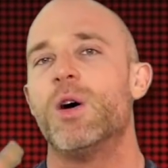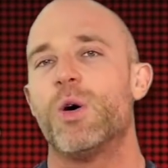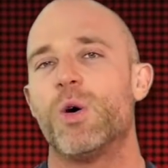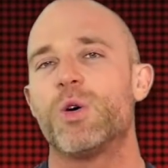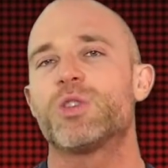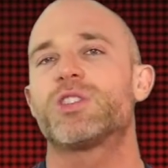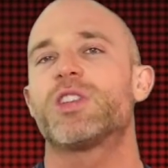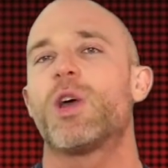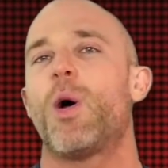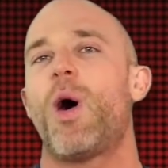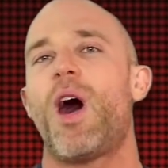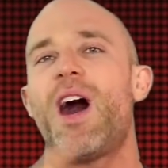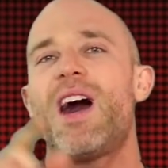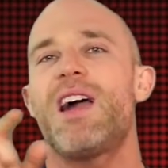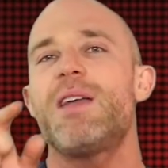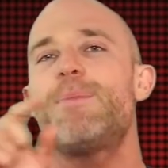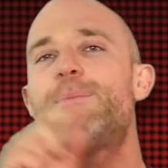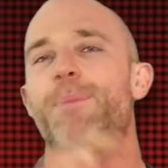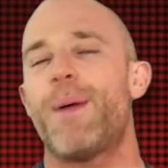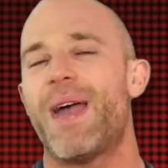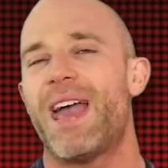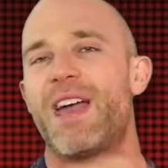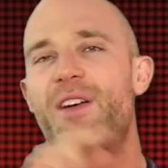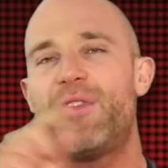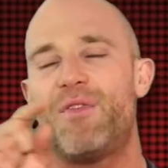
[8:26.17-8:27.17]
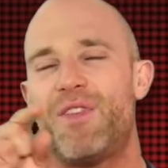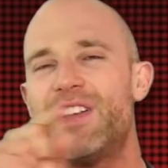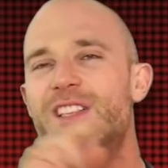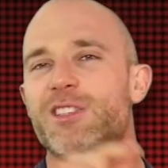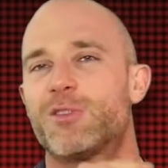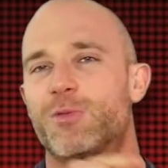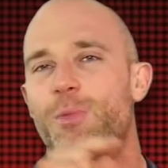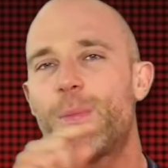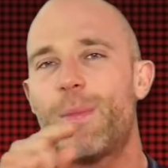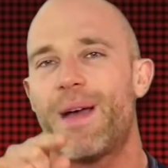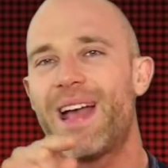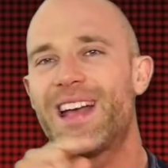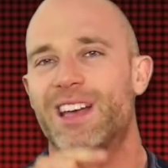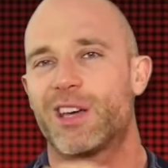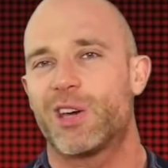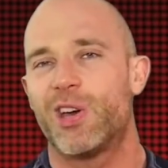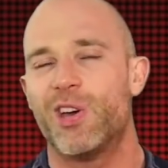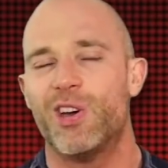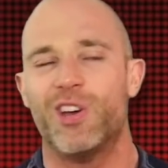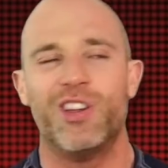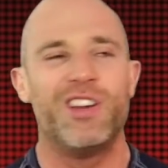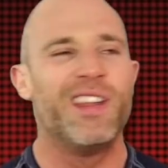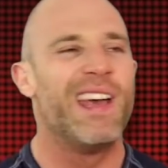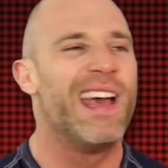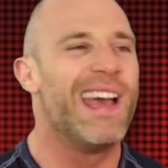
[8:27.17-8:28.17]
Also, I bet if Vince McMahon
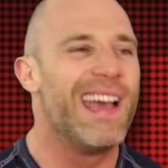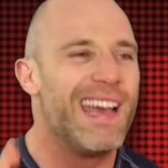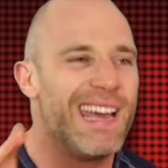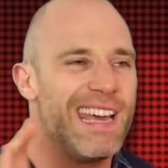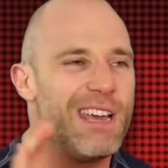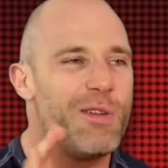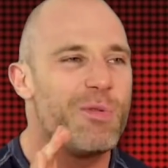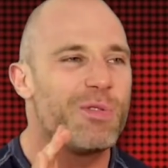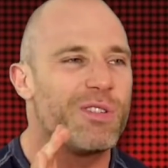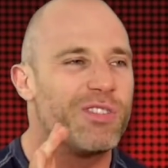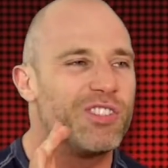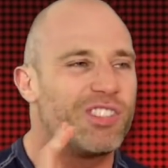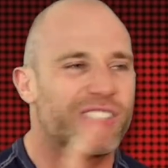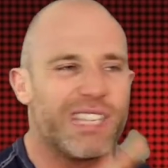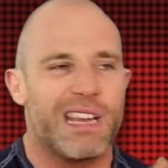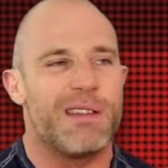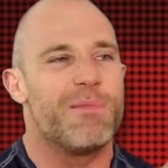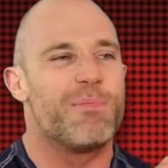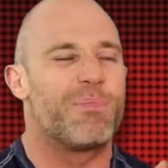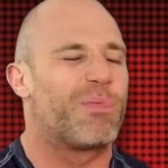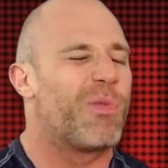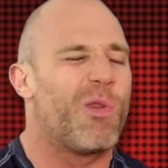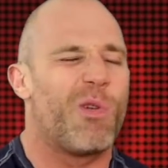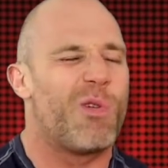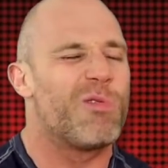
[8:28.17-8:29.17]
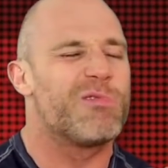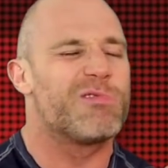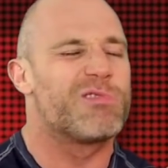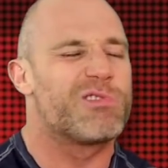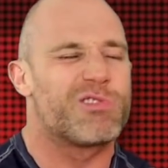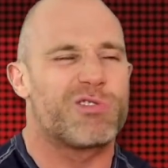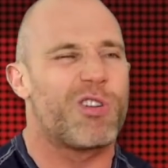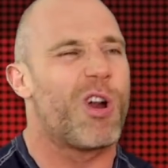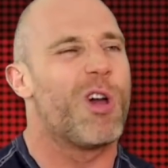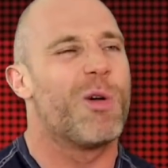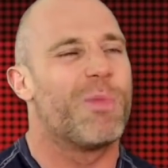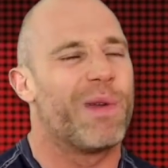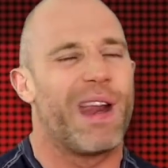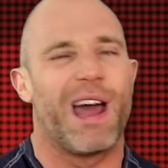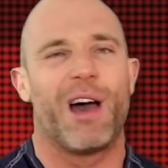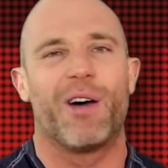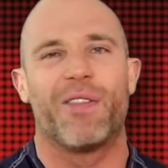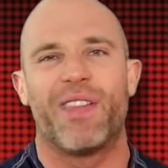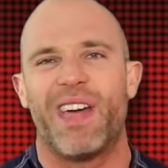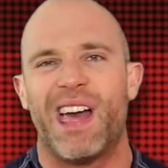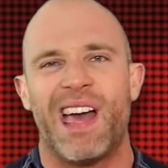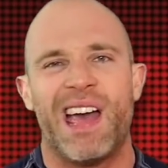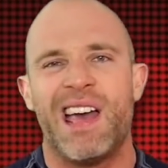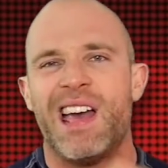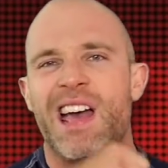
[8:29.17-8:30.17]
could, he would have sent Braun Strowman out
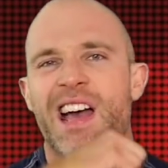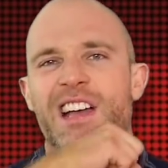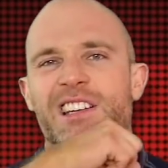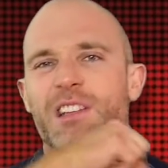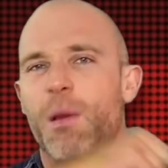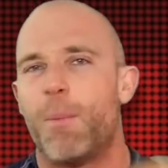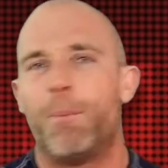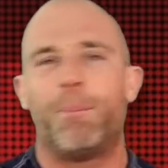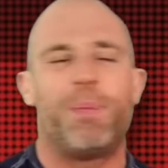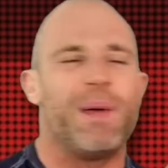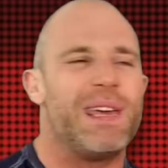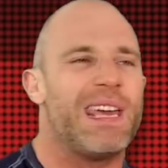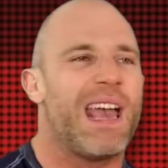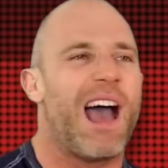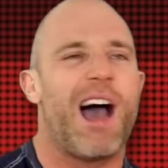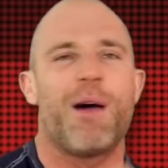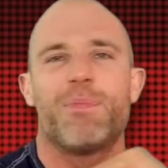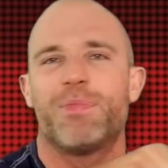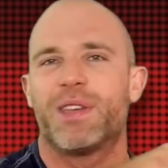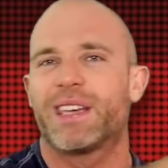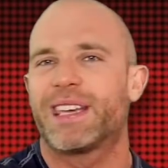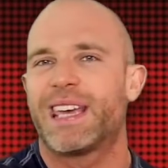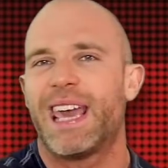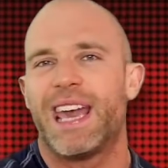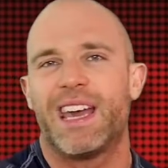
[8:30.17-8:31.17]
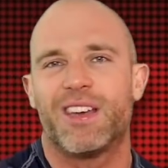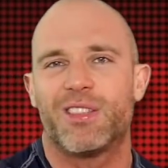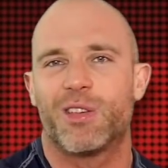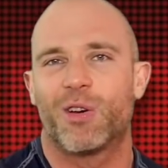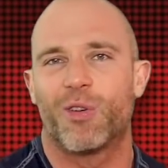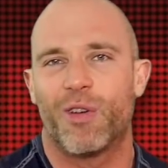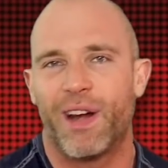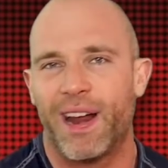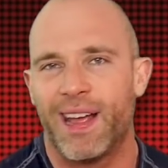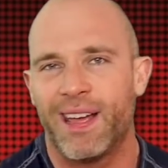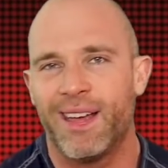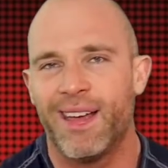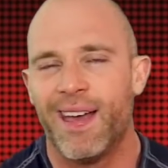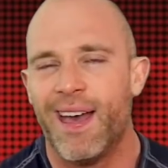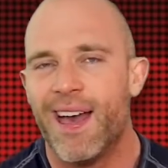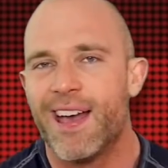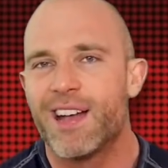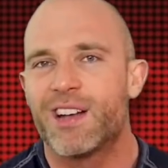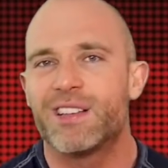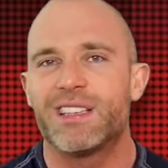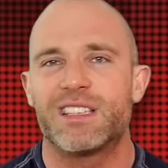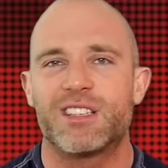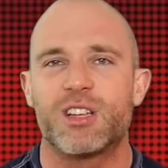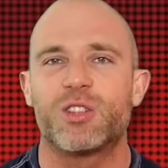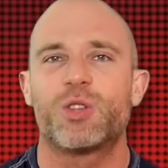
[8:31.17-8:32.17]
there to beat up the King of the Ring
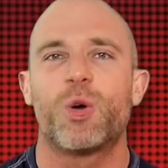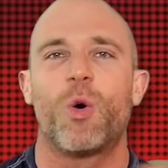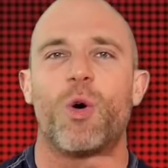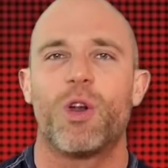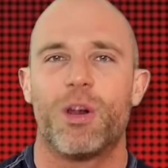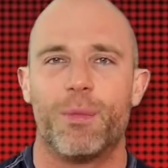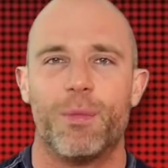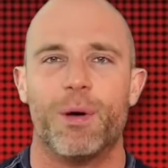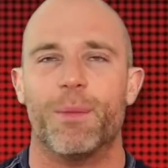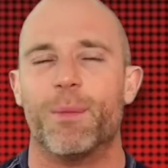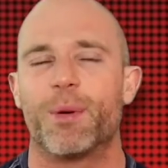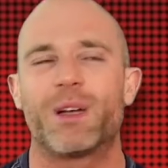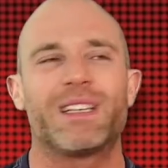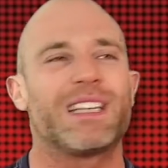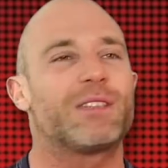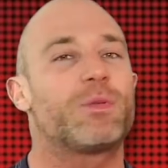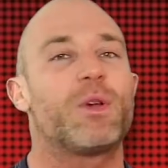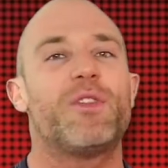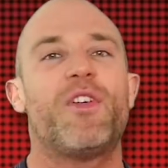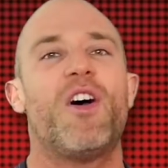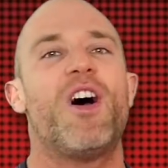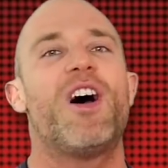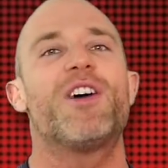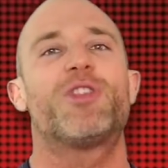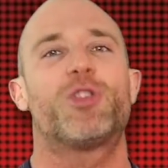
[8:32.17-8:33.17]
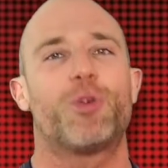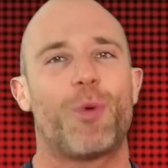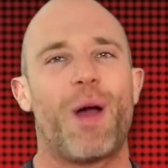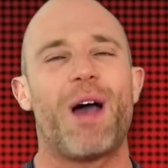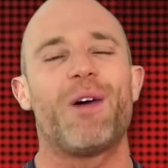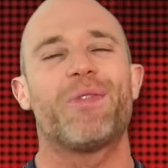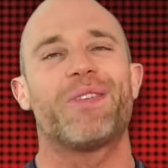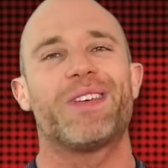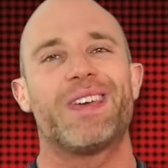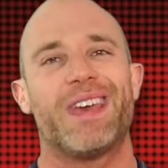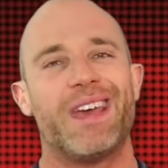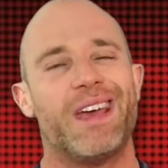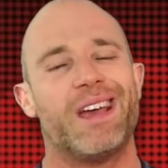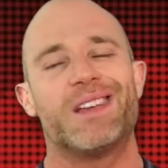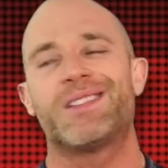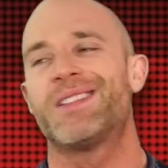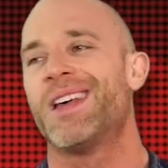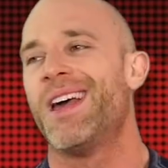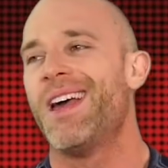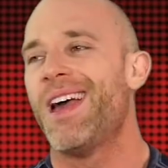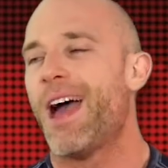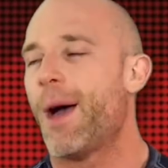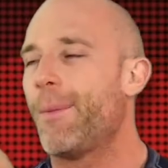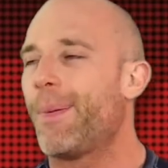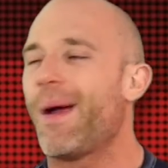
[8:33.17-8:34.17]
because it's a tournament. Because as we've heard throughout the years,
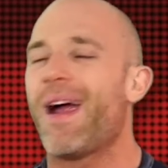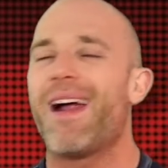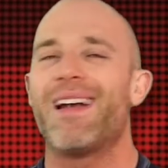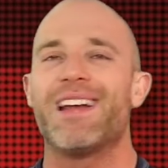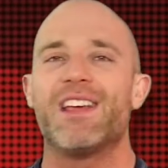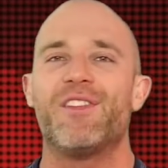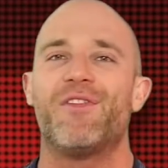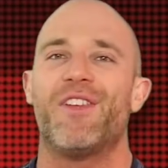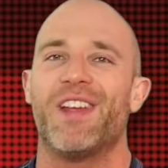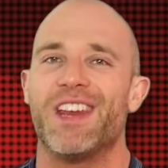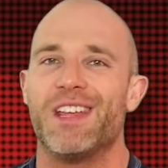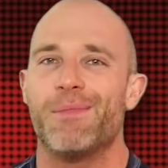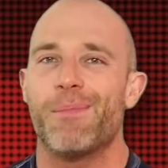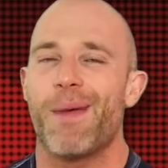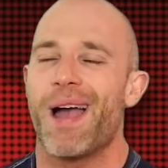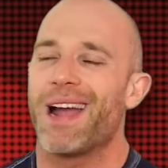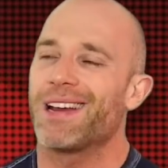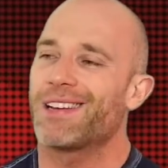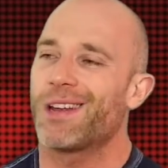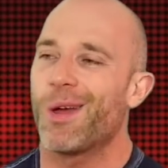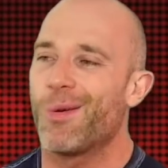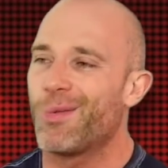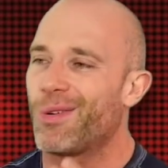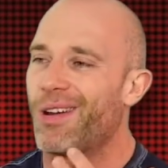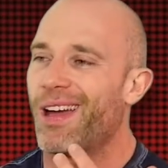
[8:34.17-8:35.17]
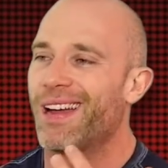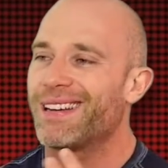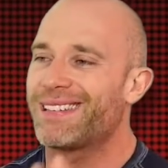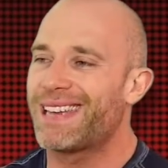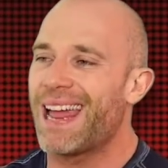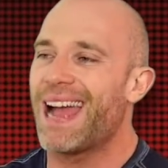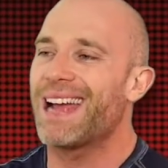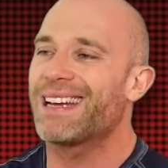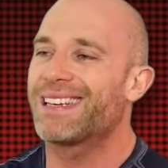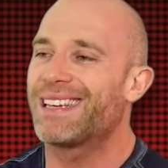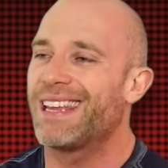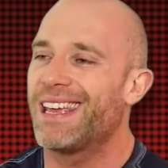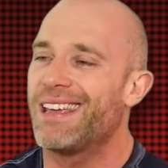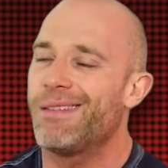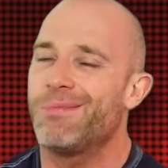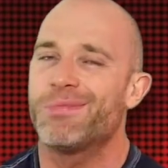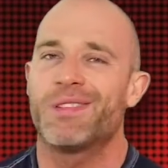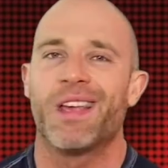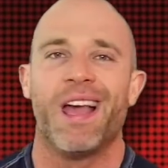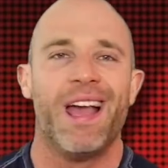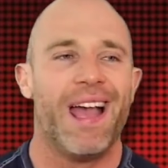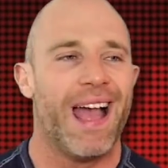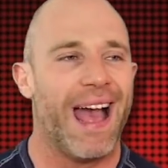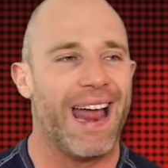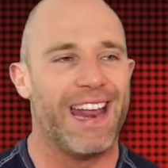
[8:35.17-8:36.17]
apparently Vinnie Mac don't like tag
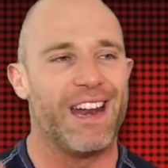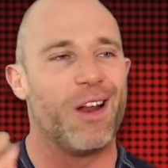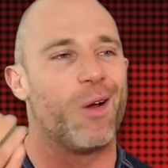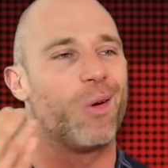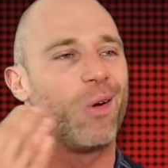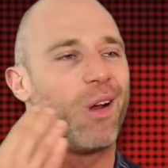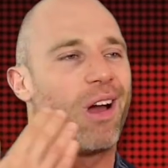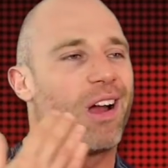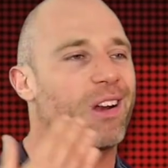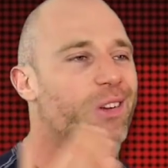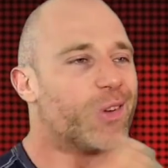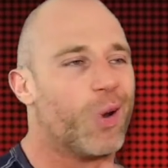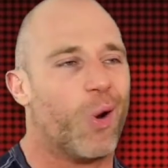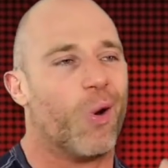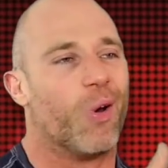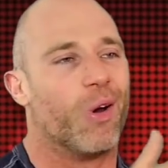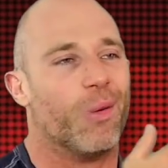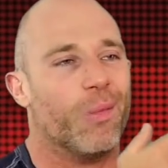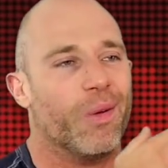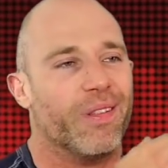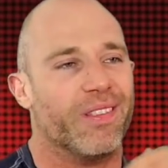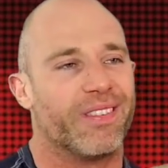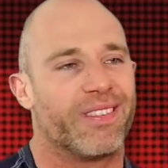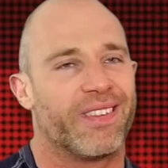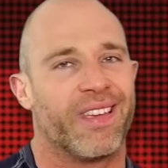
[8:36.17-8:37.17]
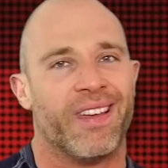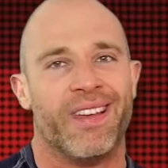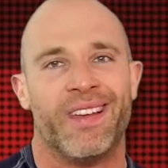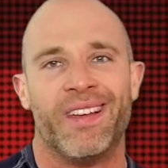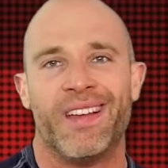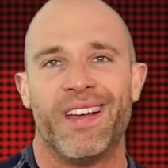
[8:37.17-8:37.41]
teams and he don't like tournaments.